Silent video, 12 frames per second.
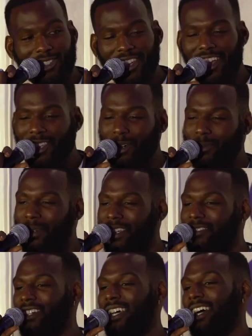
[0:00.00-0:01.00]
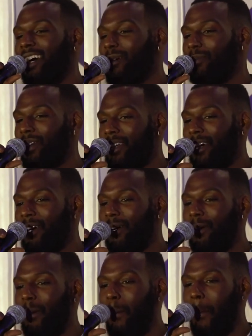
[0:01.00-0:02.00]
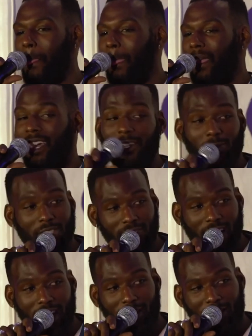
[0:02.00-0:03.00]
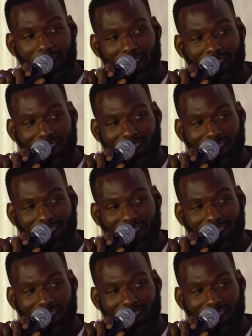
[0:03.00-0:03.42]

you saw a little bit of it, but and it was fire, and right? It's